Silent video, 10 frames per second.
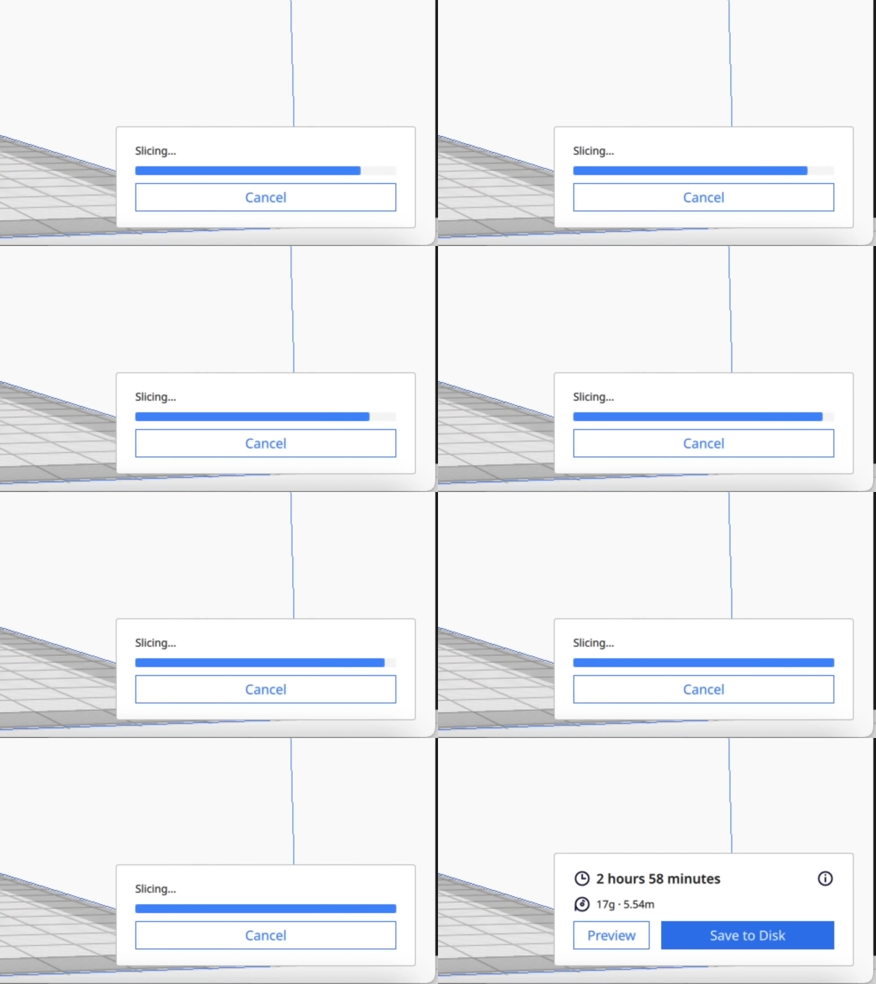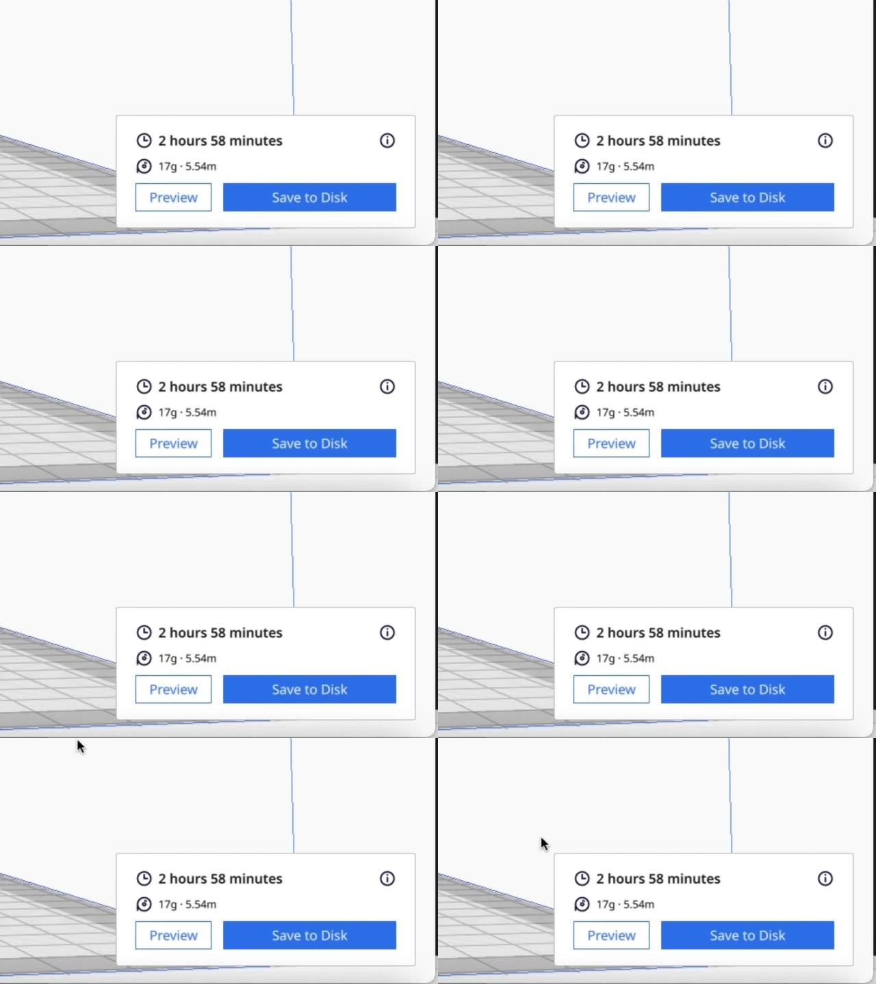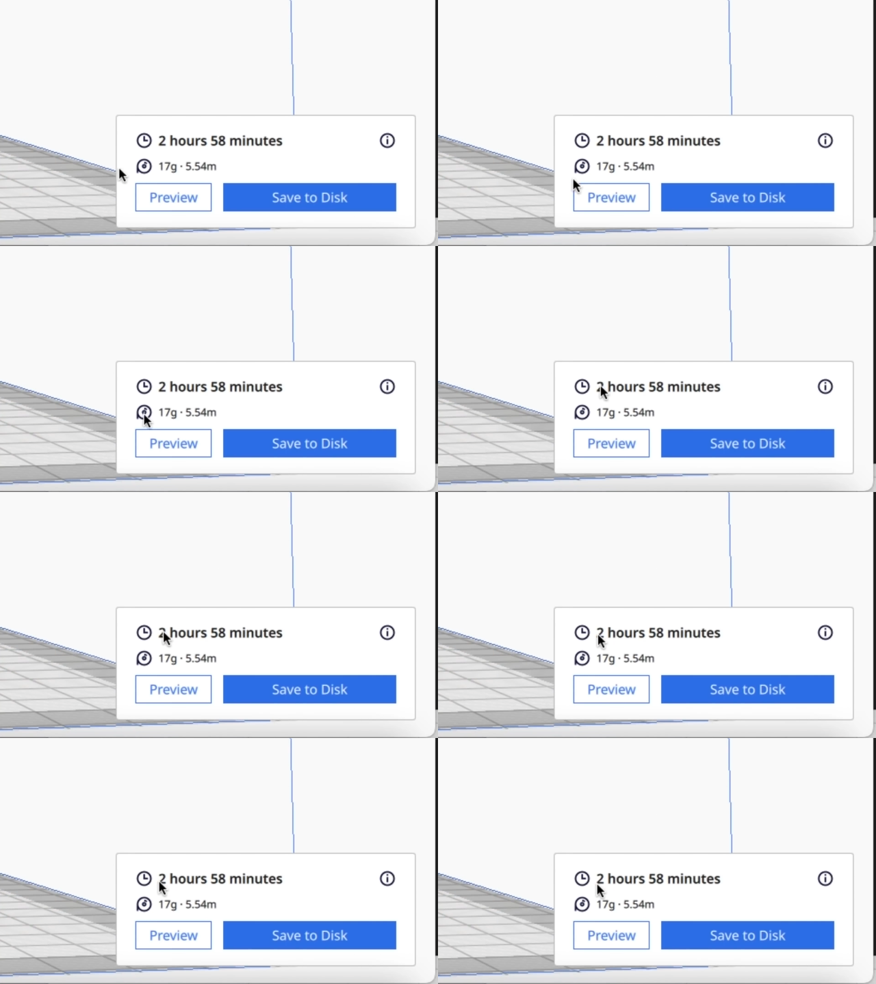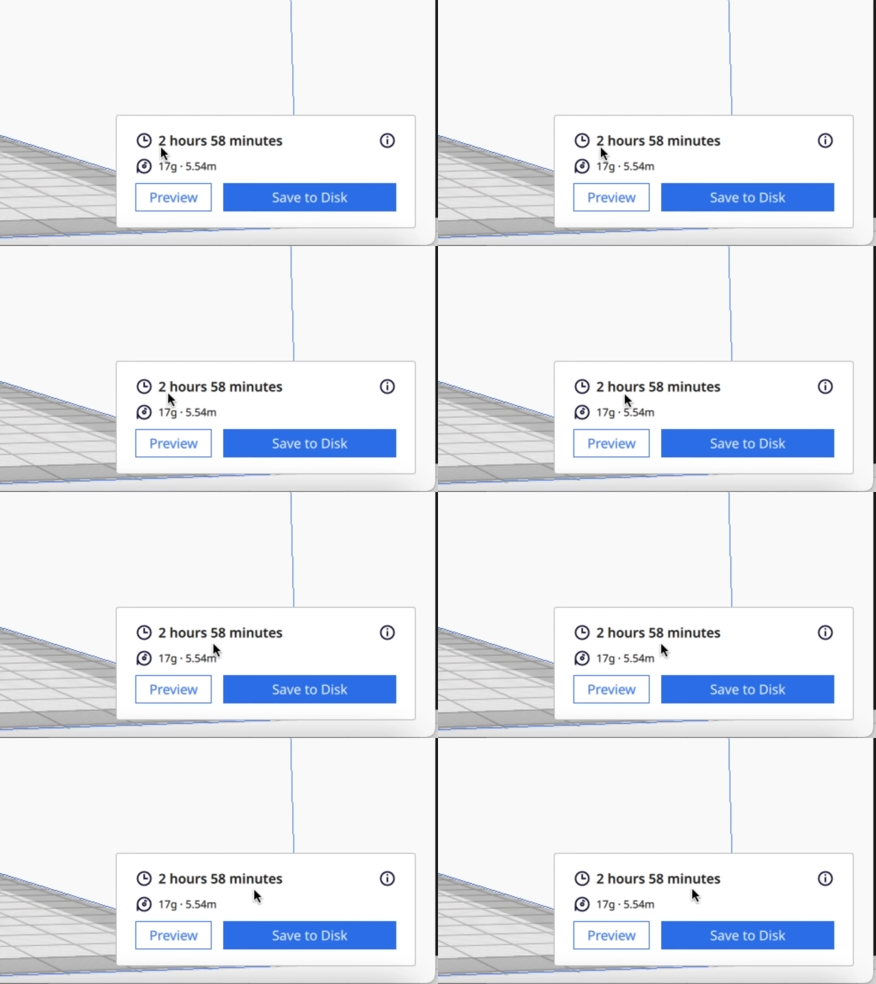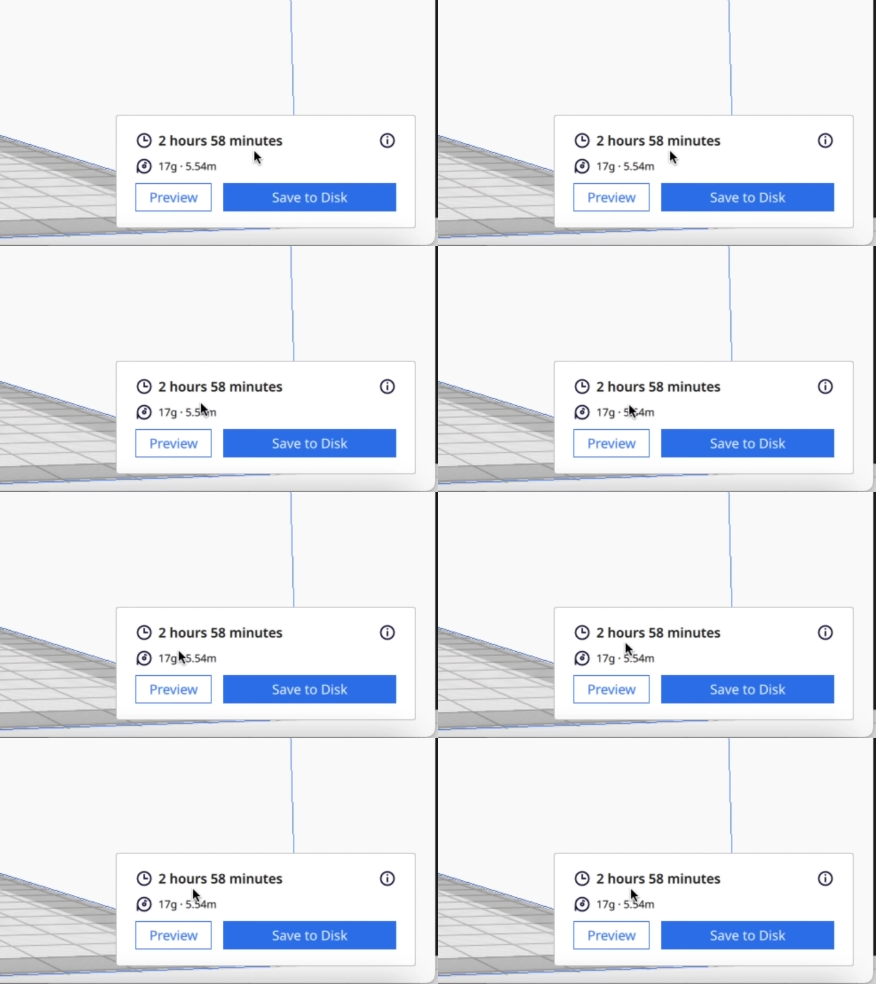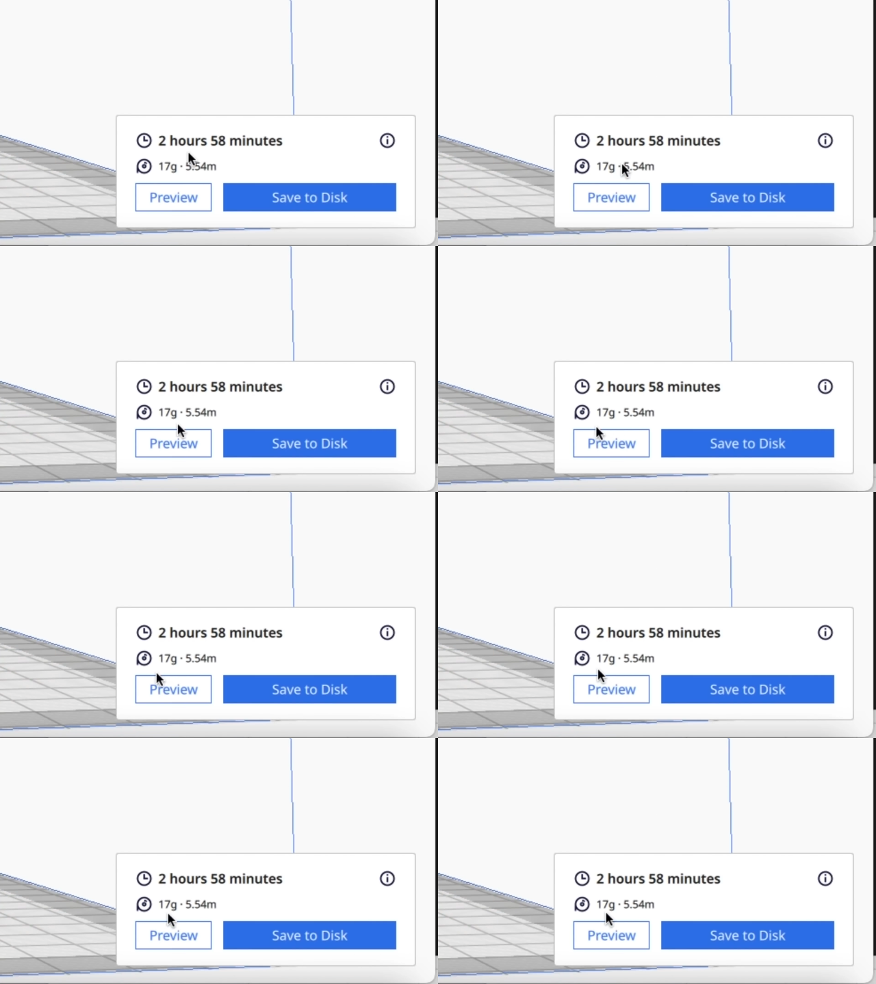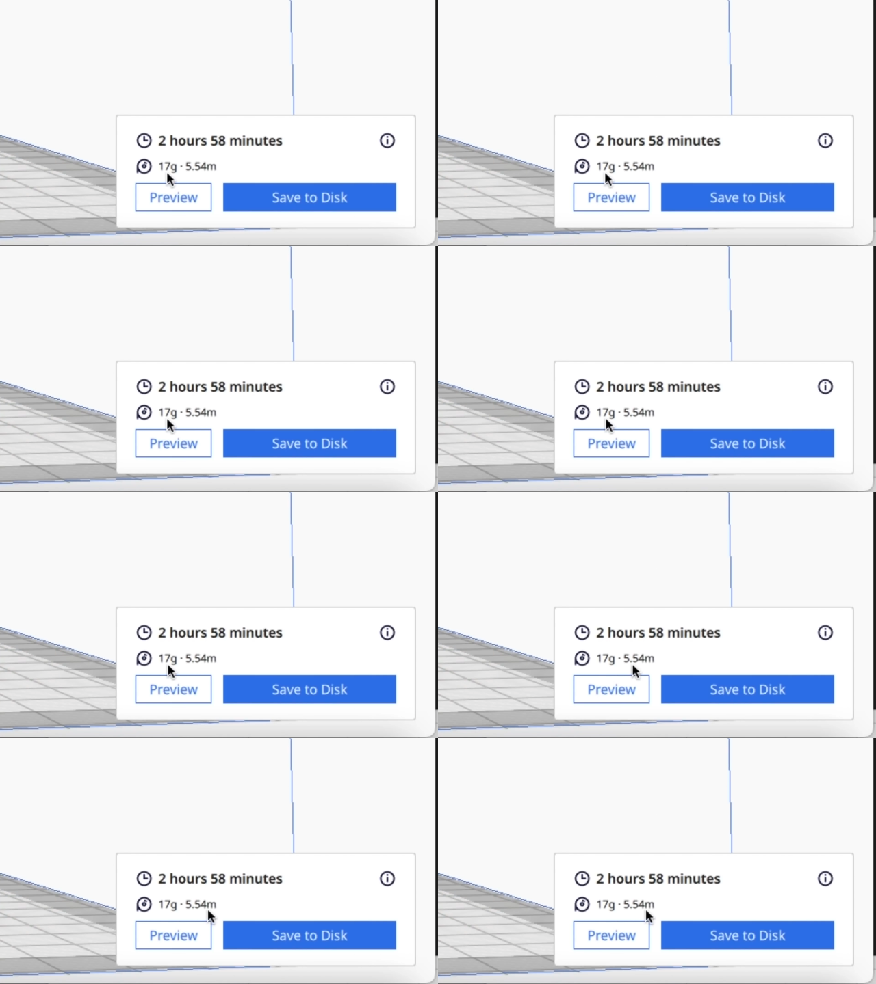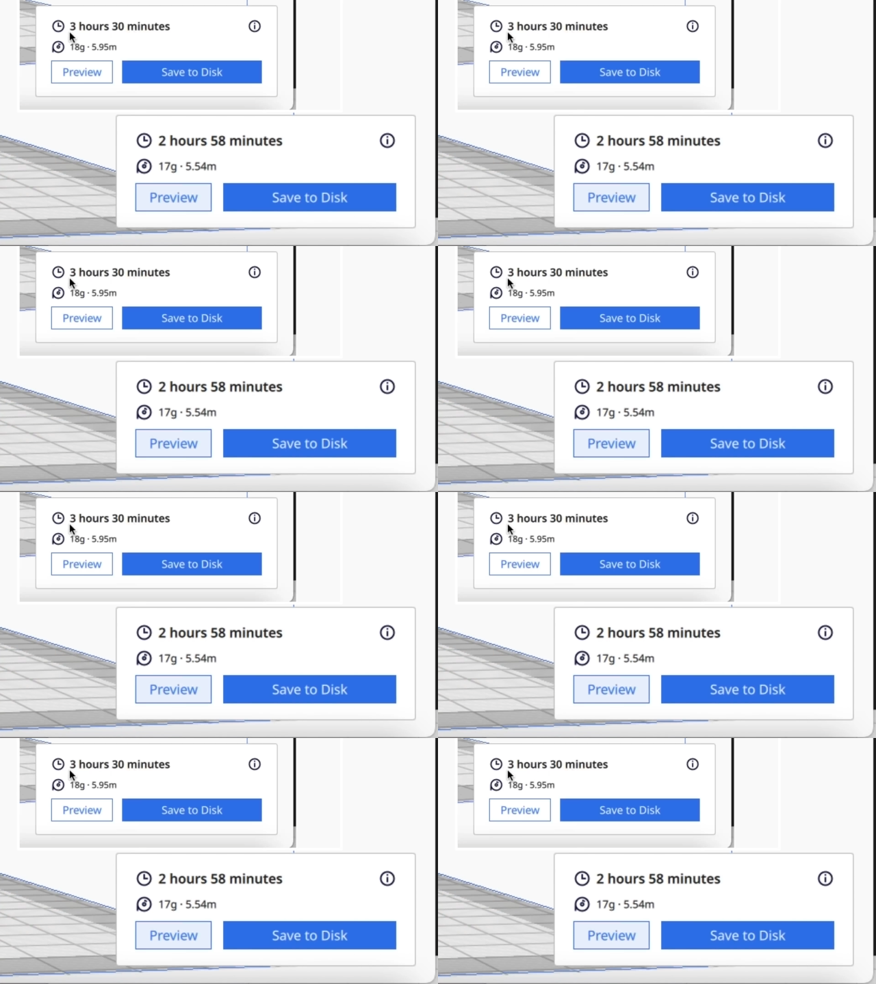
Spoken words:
Nobody's mouth can be seen.